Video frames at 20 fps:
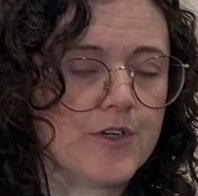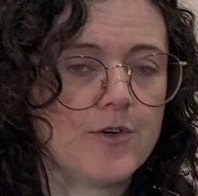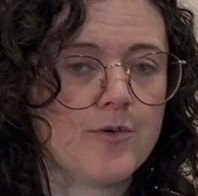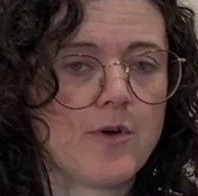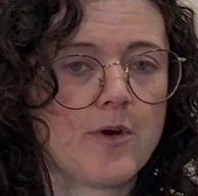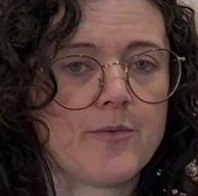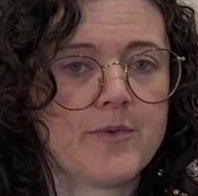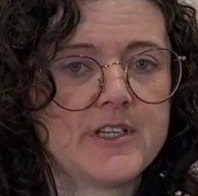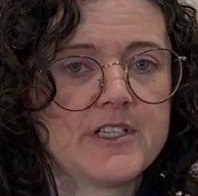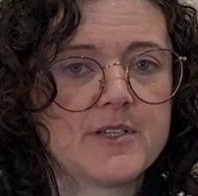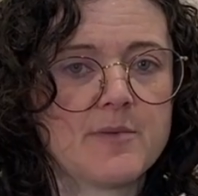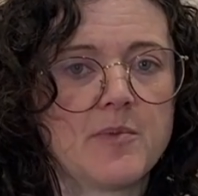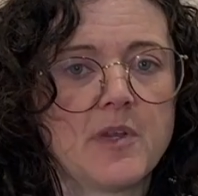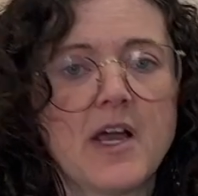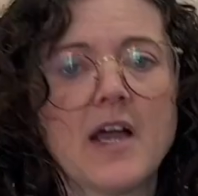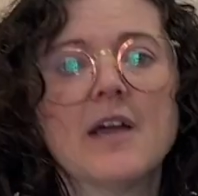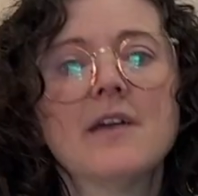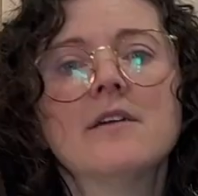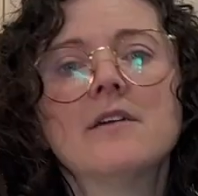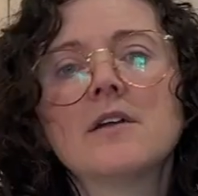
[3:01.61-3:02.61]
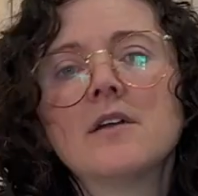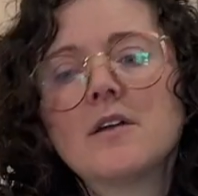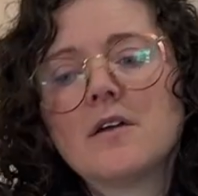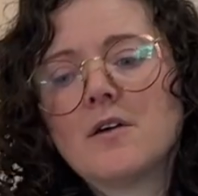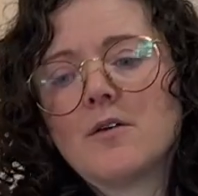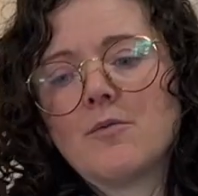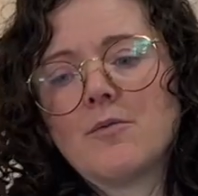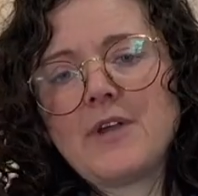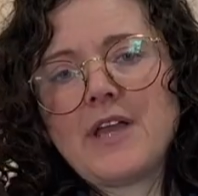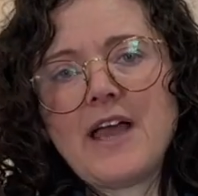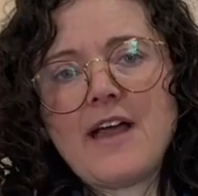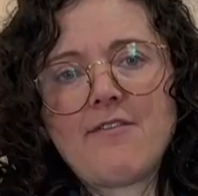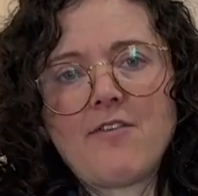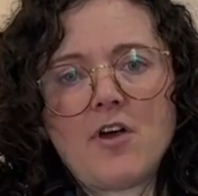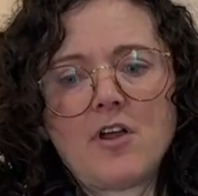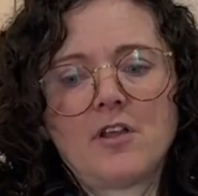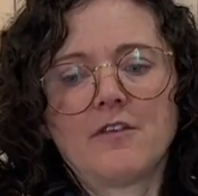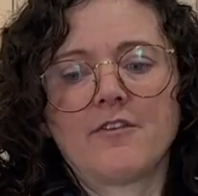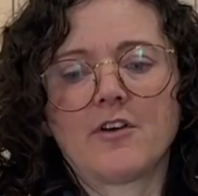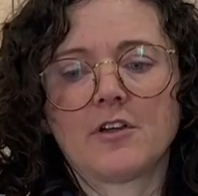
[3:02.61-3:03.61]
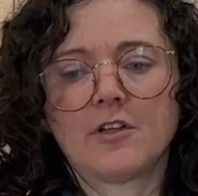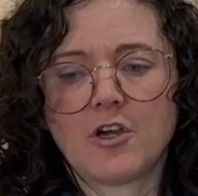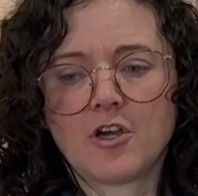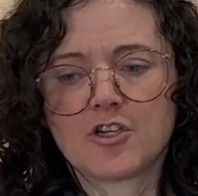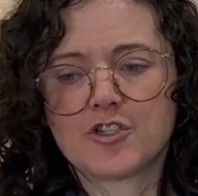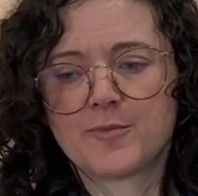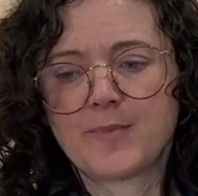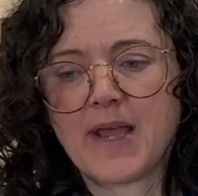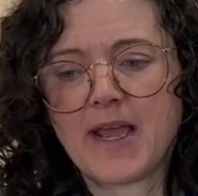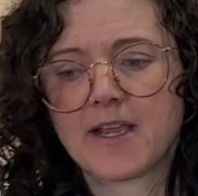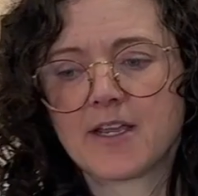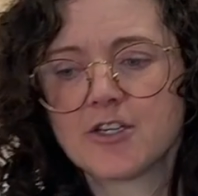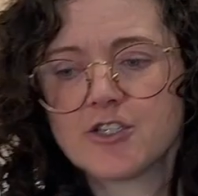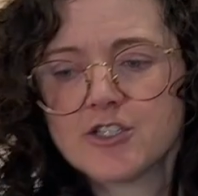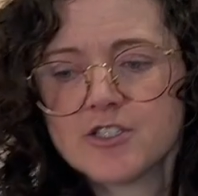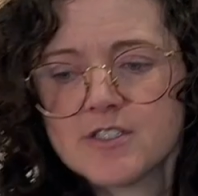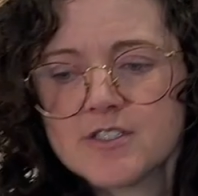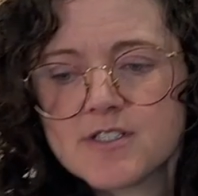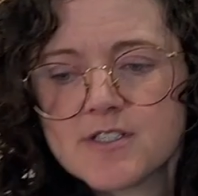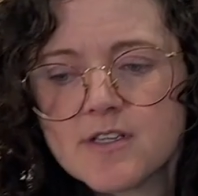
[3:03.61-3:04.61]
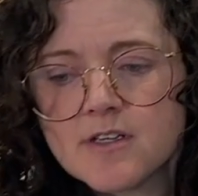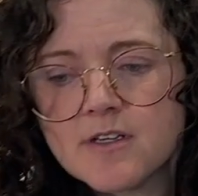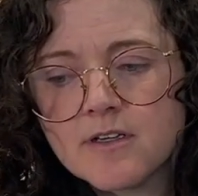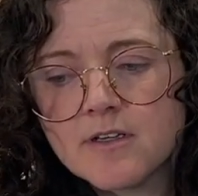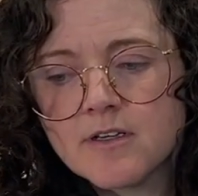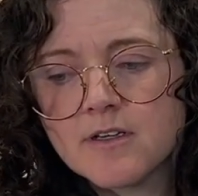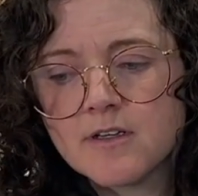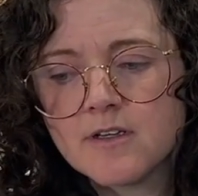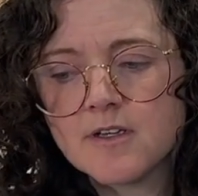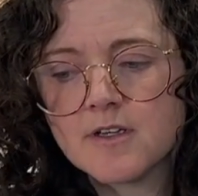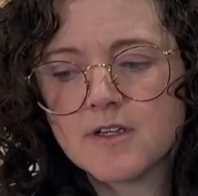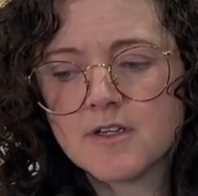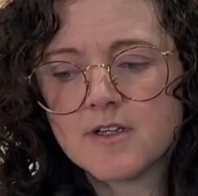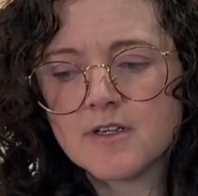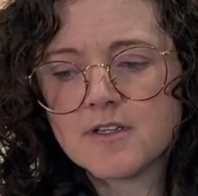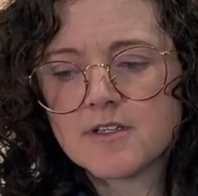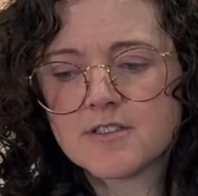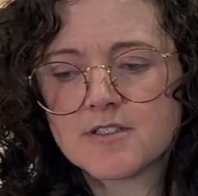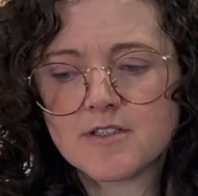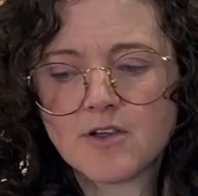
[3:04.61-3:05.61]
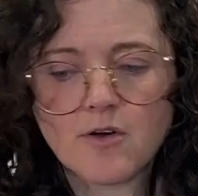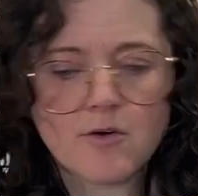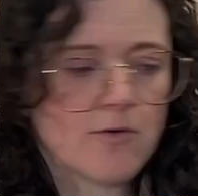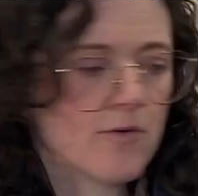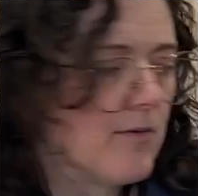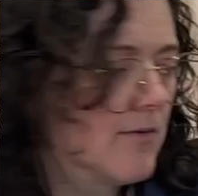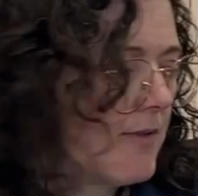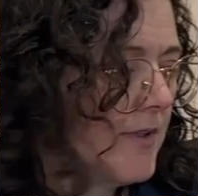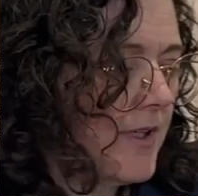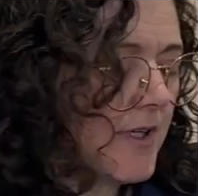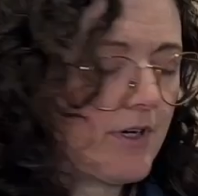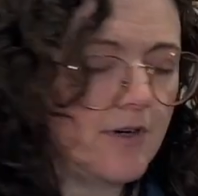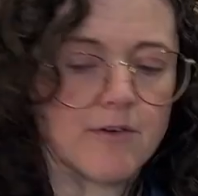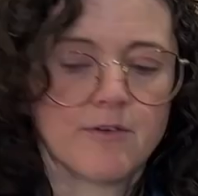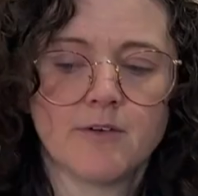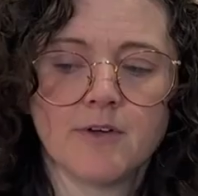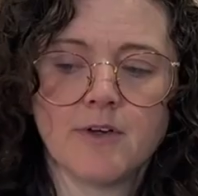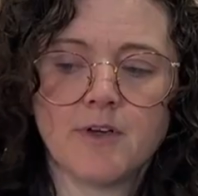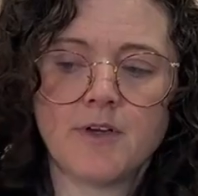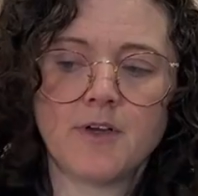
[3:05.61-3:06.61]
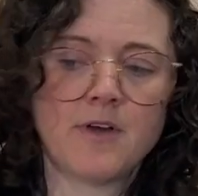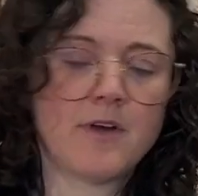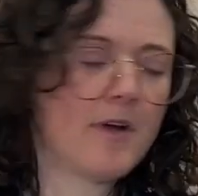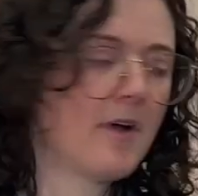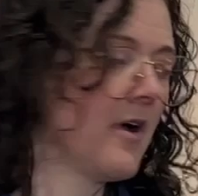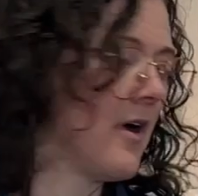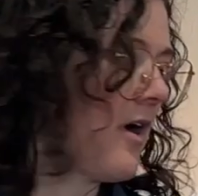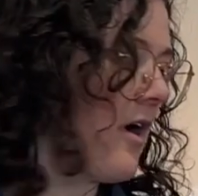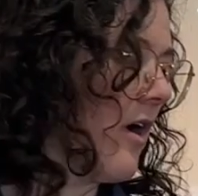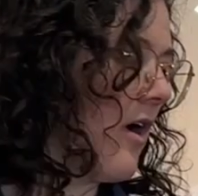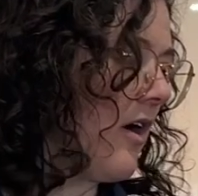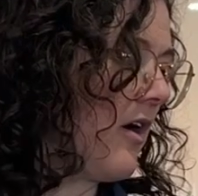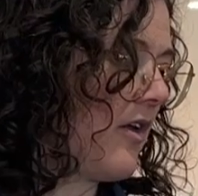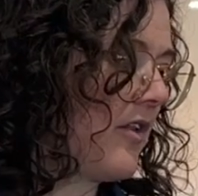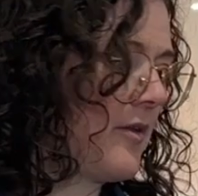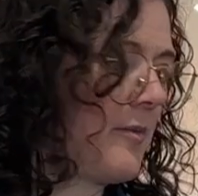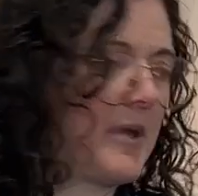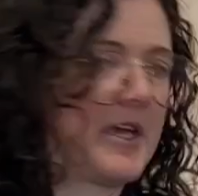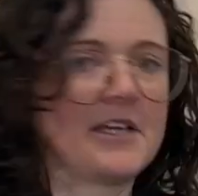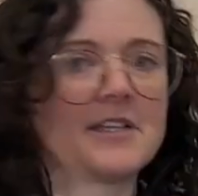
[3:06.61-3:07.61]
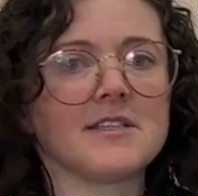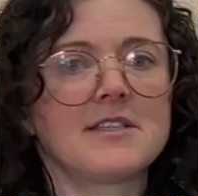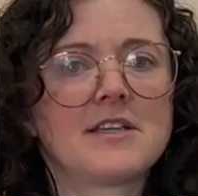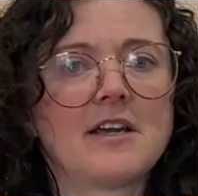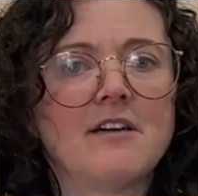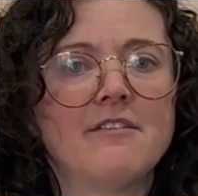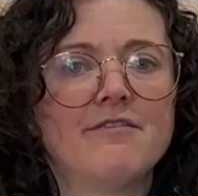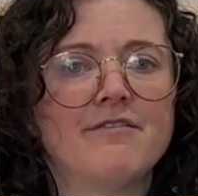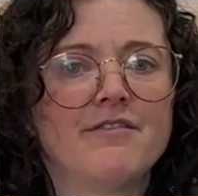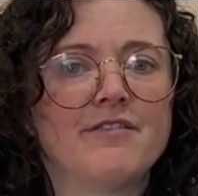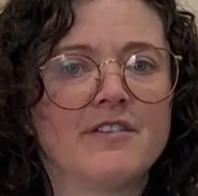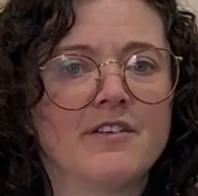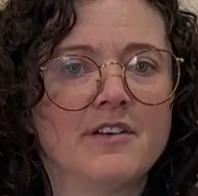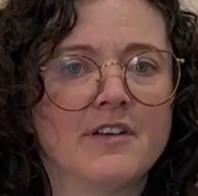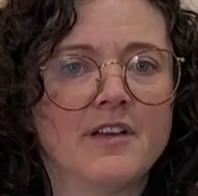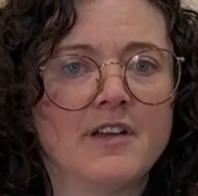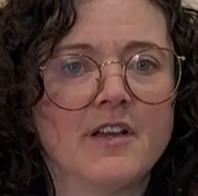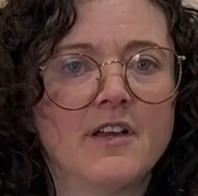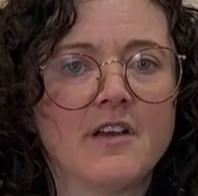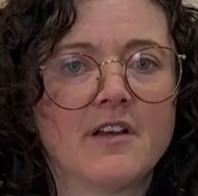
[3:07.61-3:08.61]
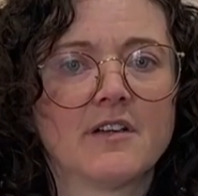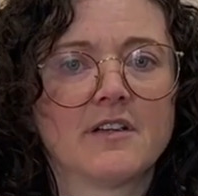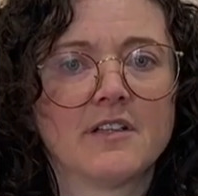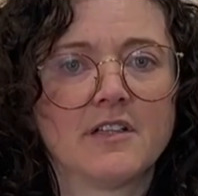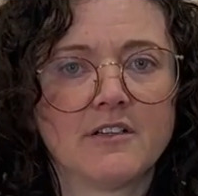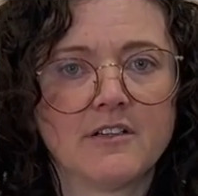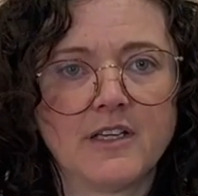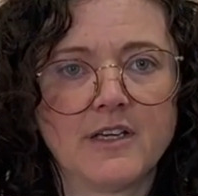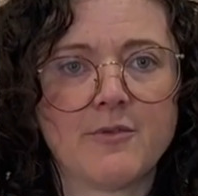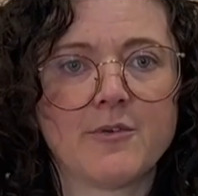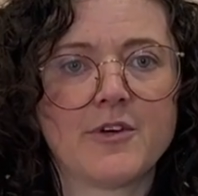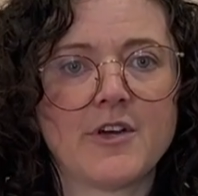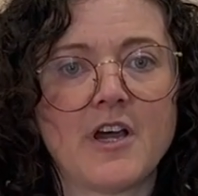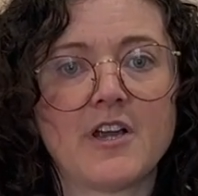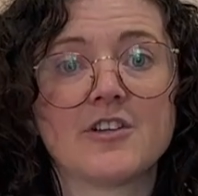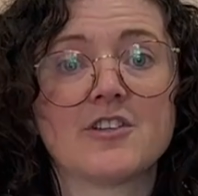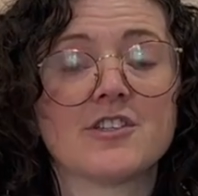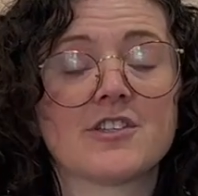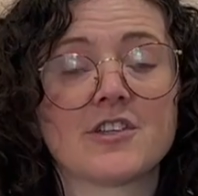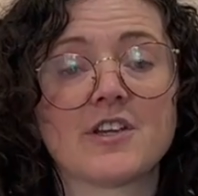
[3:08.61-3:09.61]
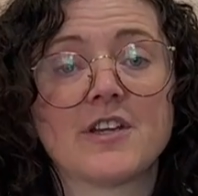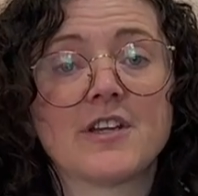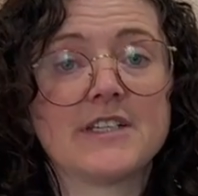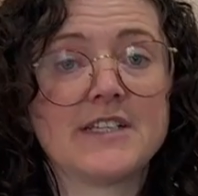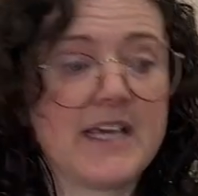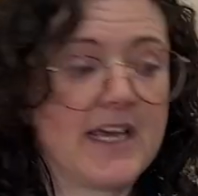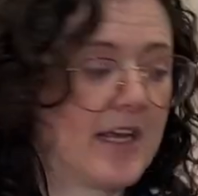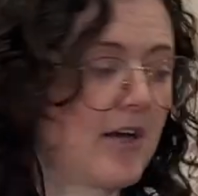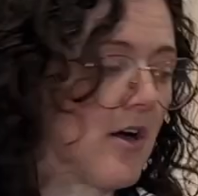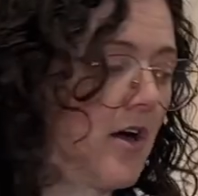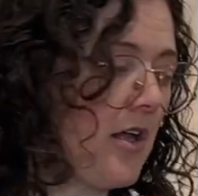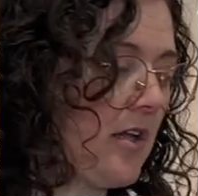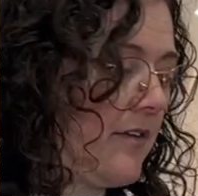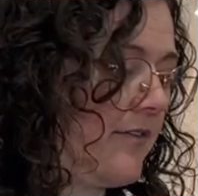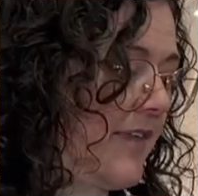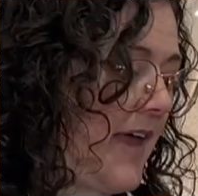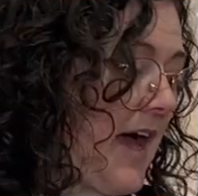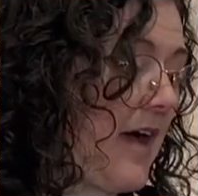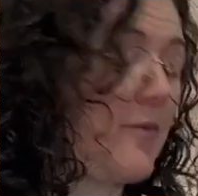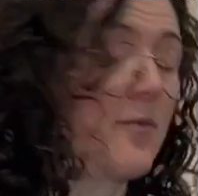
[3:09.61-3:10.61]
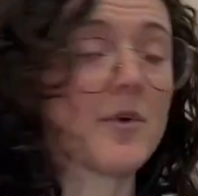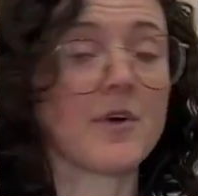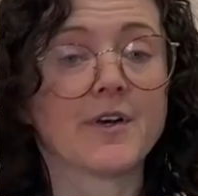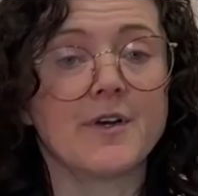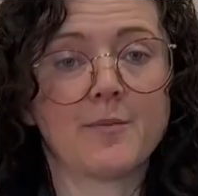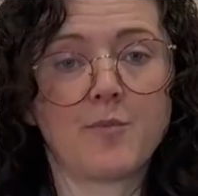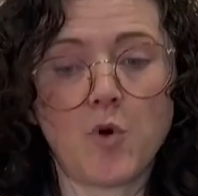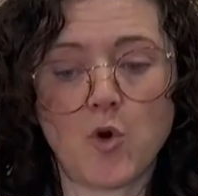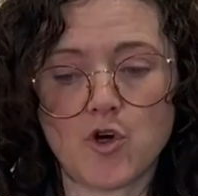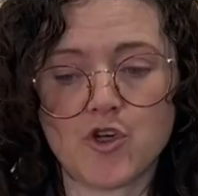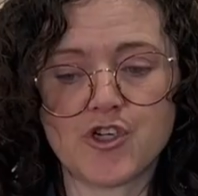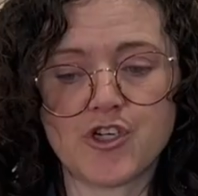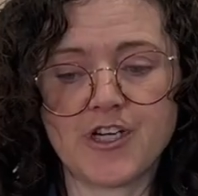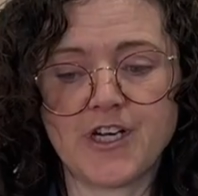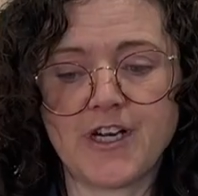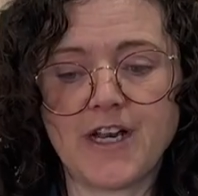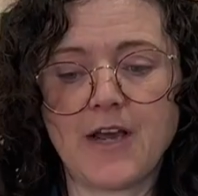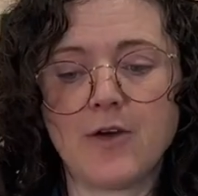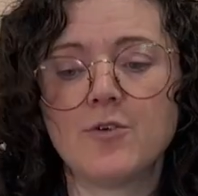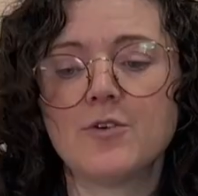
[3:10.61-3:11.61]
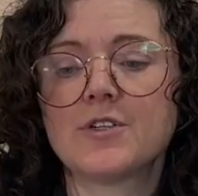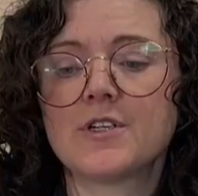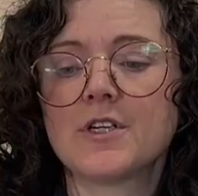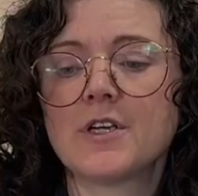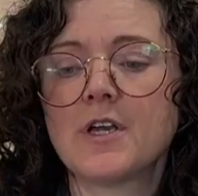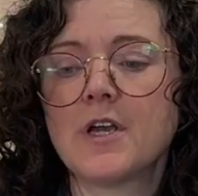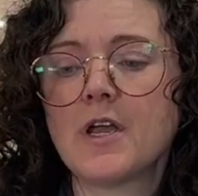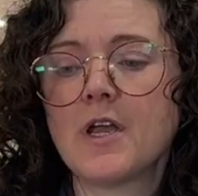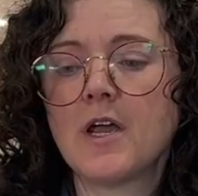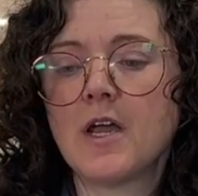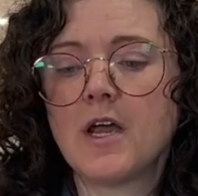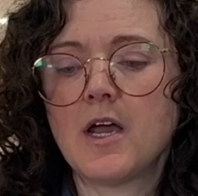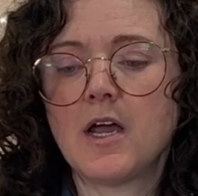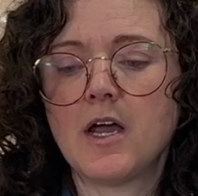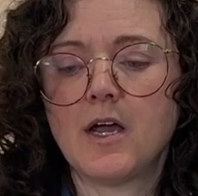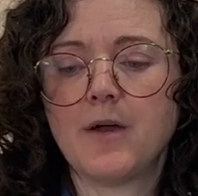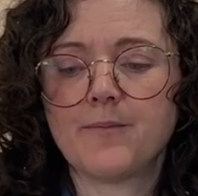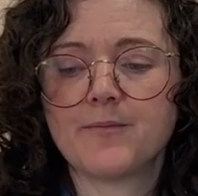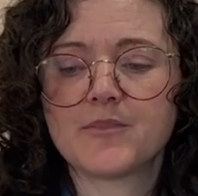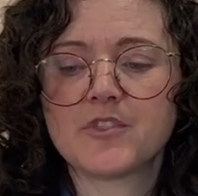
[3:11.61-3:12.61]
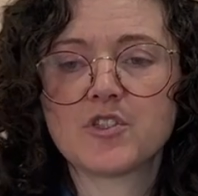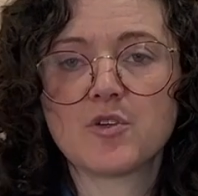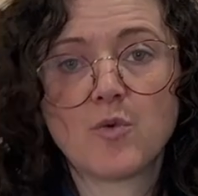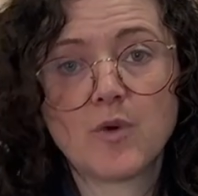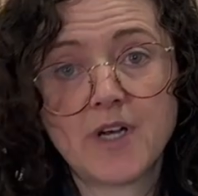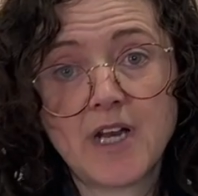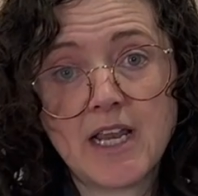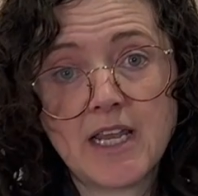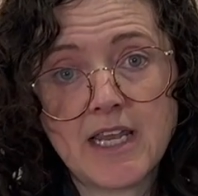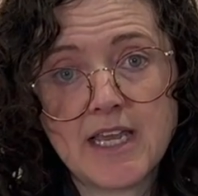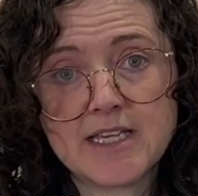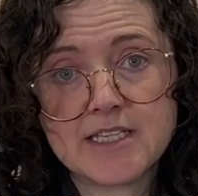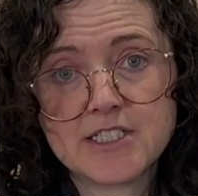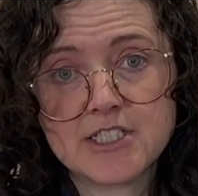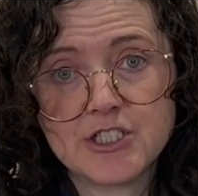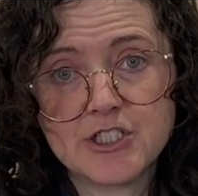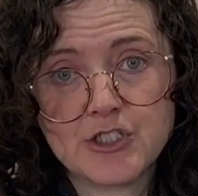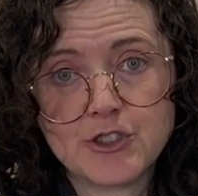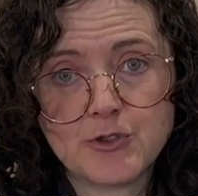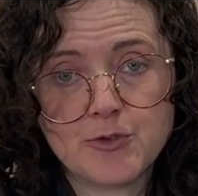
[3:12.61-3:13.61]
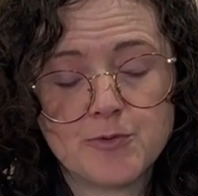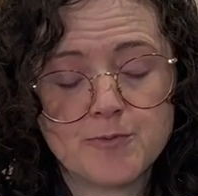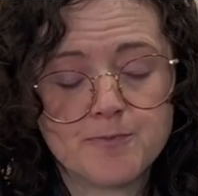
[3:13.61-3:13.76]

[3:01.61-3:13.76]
our resupply, we have all of our large packages. So, you know, all the big stuff. Clearly we're not just going to take all of that, we're going to portion it out. So what I like to do